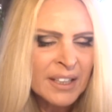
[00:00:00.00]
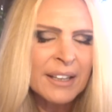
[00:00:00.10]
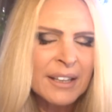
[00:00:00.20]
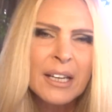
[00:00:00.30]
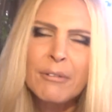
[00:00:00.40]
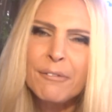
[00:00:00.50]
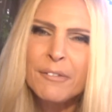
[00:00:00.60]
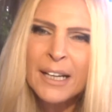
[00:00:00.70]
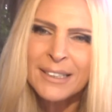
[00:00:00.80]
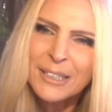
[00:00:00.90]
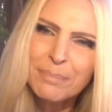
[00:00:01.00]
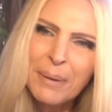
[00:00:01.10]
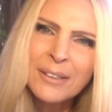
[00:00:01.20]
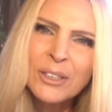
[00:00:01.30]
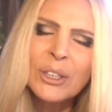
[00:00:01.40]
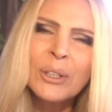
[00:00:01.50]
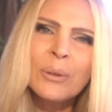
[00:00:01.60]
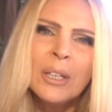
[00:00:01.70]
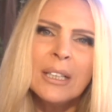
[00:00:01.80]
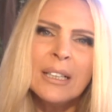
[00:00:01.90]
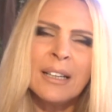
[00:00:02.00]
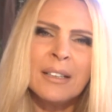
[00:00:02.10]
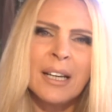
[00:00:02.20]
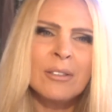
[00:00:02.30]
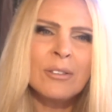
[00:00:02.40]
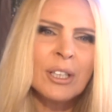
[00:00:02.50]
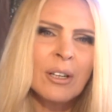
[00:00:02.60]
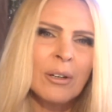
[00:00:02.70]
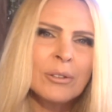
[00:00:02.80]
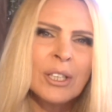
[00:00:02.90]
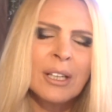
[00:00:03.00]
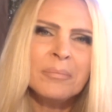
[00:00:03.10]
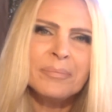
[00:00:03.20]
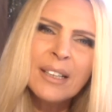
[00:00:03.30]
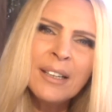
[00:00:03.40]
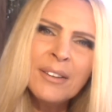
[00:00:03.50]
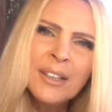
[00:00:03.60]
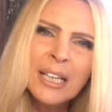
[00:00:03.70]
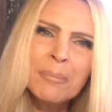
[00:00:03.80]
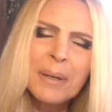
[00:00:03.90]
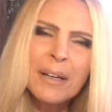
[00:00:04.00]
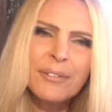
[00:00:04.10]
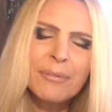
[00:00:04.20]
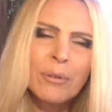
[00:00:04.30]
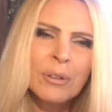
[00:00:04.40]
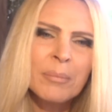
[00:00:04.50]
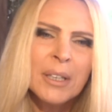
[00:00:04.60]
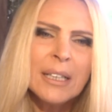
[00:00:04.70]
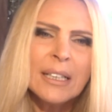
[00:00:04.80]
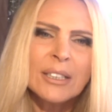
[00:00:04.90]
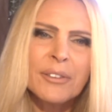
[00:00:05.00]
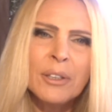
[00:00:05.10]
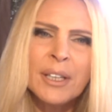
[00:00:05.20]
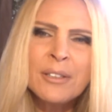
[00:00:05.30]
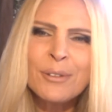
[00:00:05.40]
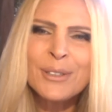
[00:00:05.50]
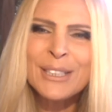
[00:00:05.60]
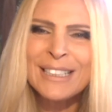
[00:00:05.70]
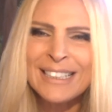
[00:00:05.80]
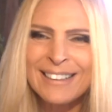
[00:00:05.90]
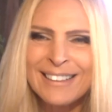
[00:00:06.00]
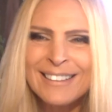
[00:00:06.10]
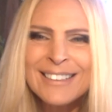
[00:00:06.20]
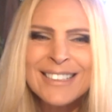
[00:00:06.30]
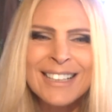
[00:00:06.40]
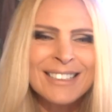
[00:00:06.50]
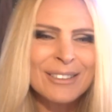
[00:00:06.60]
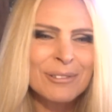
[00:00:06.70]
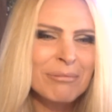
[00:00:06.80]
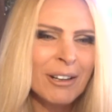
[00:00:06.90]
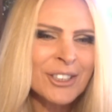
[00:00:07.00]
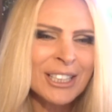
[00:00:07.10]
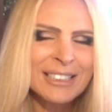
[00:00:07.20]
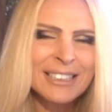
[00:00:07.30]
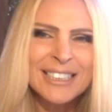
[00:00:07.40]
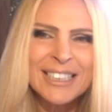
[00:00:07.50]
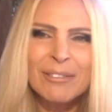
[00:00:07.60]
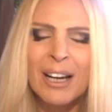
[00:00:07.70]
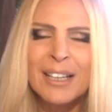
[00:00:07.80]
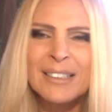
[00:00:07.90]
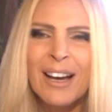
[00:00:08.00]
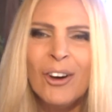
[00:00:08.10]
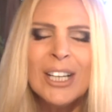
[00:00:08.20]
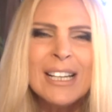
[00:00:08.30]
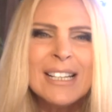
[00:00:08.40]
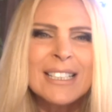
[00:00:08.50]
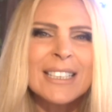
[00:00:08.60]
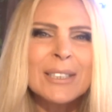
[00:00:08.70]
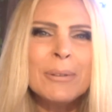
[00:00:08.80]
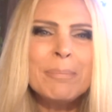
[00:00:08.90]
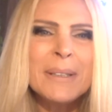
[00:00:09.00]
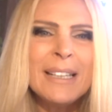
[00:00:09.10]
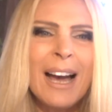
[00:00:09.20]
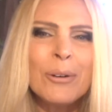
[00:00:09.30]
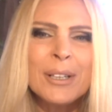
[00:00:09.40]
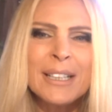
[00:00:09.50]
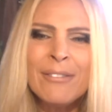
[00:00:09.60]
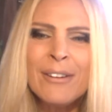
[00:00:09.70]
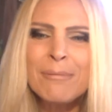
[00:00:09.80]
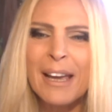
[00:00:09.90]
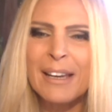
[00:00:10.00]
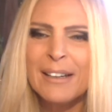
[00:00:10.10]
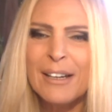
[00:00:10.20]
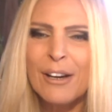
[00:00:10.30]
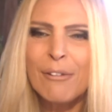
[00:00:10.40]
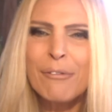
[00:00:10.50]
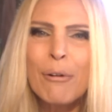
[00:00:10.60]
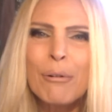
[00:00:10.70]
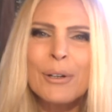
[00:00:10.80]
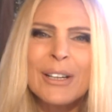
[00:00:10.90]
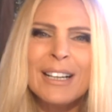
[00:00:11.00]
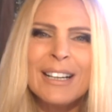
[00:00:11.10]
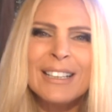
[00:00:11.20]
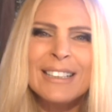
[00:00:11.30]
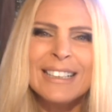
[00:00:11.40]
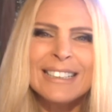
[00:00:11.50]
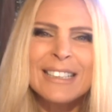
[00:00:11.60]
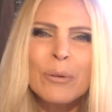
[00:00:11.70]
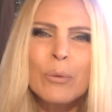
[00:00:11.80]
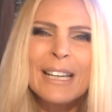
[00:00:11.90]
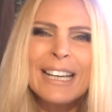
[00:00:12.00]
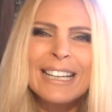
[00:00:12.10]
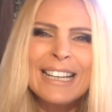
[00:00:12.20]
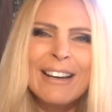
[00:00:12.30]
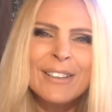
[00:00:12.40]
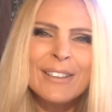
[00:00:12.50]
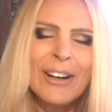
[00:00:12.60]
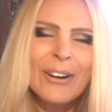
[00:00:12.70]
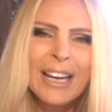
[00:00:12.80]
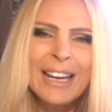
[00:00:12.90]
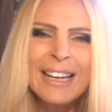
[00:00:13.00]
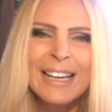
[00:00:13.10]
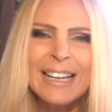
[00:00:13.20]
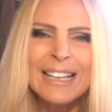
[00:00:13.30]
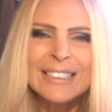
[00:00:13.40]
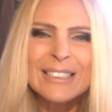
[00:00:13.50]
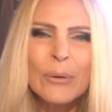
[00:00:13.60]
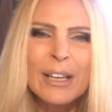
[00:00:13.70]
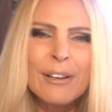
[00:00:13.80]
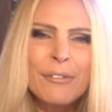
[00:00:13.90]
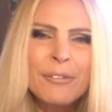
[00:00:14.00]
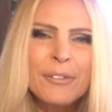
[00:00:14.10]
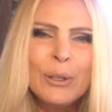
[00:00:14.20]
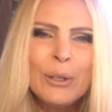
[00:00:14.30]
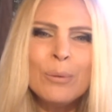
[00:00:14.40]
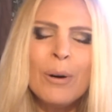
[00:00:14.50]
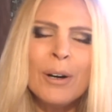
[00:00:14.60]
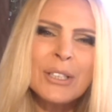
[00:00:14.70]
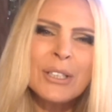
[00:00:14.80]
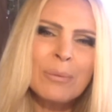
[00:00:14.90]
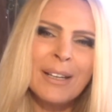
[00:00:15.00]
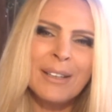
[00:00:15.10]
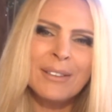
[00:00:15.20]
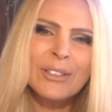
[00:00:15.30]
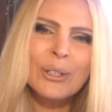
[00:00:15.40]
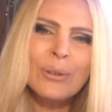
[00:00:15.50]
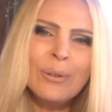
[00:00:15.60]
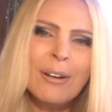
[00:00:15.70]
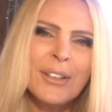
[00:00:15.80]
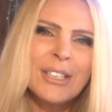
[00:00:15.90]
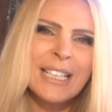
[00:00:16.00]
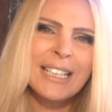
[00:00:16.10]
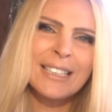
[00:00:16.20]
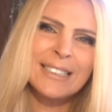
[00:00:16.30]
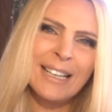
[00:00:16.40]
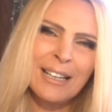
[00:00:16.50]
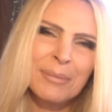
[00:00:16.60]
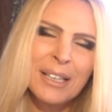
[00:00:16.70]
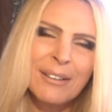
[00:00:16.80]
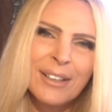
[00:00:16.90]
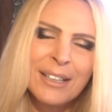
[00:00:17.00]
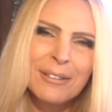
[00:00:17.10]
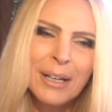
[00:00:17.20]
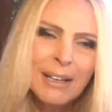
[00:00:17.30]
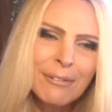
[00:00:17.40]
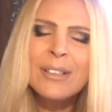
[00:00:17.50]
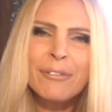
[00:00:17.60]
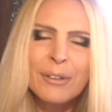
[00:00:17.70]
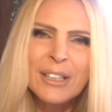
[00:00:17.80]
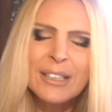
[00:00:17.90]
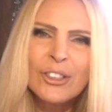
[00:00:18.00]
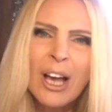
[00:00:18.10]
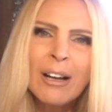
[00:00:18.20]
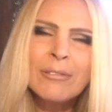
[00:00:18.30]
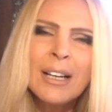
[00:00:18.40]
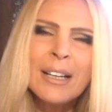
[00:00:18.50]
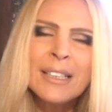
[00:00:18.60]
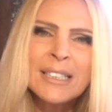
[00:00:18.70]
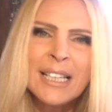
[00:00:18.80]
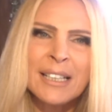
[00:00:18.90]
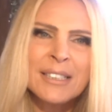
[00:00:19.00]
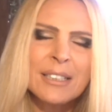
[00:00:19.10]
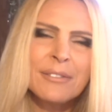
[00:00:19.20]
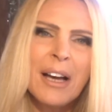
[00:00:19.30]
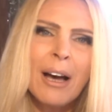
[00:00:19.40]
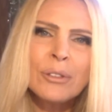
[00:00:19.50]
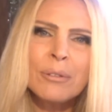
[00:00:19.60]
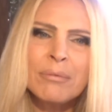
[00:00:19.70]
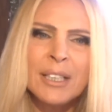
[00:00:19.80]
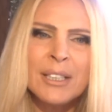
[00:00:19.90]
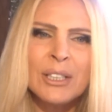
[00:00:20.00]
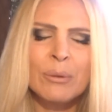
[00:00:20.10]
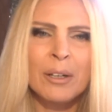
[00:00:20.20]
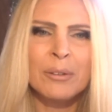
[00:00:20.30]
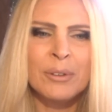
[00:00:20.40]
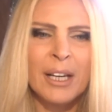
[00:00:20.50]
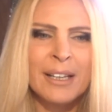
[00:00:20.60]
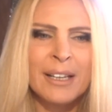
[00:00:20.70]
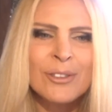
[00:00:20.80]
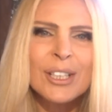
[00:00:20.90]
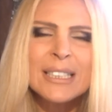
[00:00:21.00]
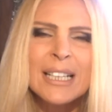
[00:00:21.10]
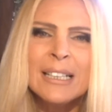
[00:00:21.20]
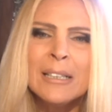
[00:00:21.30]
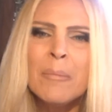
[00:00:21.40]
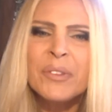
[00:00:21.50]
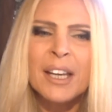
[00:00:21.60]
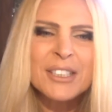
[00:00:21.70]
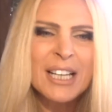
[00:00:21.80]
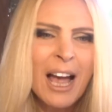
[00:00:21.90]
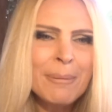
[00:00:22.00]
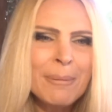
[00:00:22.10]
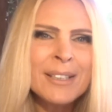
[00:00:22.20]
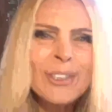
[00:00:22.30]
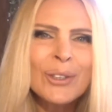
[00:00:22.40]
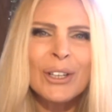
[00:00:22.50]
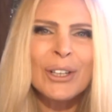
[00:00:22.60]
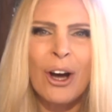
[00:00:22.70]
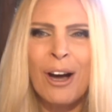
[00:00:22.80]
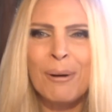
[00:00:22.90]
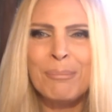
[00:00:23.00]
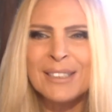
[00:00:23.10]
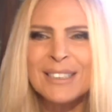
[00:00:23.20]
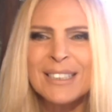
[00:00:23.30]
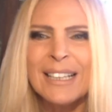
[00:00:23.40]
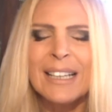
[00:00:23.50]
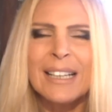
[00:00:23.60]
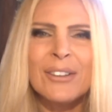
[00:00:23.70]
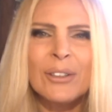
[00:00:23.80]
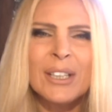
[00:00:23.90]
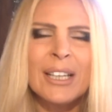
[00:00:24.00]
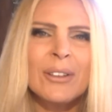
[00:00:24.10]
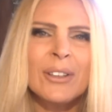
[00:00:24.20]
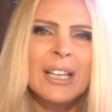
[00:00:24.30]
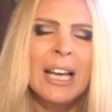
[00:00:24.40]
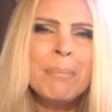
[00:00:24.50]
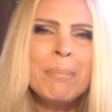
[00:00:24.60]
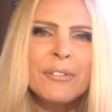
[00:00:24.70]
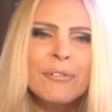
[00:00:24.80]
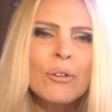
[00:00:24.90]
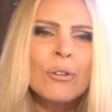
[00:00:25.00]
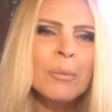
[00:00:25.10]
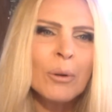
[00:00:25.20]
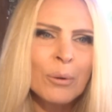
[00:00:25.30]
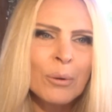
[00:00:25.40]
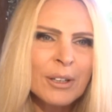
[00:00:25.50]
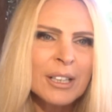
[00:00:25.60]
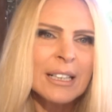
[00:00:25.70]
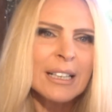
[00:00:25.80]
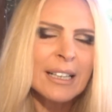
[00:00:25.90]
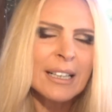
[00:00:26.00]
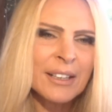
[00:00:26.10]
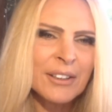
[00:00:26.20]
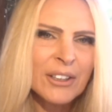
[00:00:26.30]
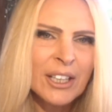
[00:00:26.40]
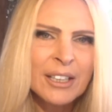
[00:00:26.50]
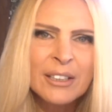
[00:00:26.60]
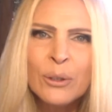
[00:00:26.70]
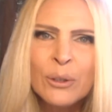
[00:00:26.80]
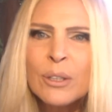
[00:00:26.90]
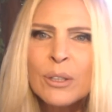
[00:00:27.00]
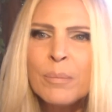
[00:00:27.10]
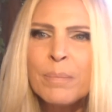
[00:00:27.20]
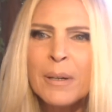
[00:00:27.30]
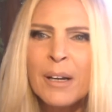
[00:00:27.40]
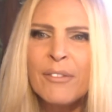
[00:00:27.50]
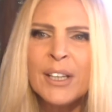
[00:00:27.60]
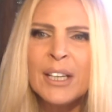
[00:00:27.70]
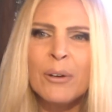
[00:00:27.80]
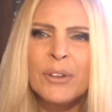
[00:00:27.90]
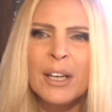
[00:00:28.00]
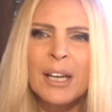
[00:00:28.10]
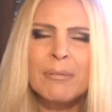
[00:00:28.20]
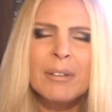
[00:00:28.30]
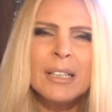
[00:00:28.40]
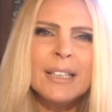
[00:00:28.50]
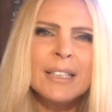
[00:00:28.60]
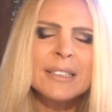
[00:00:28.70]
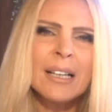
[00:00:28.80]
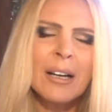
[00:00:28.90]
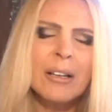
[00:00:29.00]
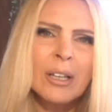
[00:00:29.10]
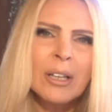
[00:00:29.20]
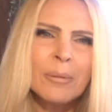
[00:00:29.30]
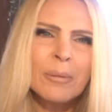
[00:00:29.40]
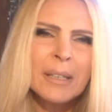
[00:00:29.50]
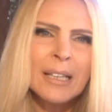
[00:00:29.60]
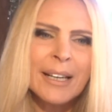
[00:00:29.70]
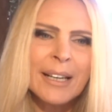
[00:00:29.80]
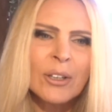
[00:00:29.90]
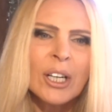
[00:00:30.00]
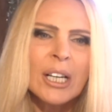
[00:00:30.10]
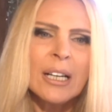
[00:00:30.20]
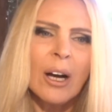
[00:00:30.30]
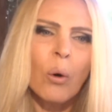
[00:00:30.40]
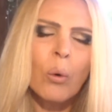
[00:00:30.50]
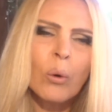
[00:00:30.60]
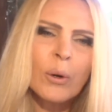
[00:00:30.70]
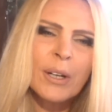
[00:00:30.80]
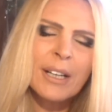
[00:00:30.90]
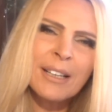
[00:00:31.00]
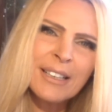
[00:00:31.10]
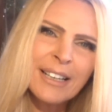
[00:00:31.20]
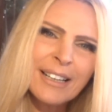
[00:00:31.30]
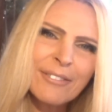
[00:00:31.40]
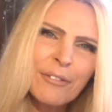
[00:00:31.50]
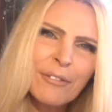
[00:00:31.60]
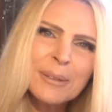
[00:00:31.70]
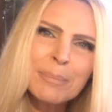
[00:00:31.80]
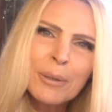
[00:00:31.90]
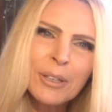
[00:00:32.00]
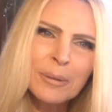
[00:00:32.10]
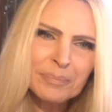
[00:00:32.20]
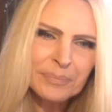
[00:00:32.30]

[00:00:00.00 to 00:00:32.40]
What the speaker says: and then reflect this back to you in energy coaching in the empath form. So if you're interested in this and you're watching this here right now, this will be our giveaway for the week 11, okay? So if you want to win 2 of the tickets that I'm giving away for the chakra intensive, how to read your own energies, then type into the comments either here in the Empath Forum or in the YouTube video that I release a little bit later or in the Facebook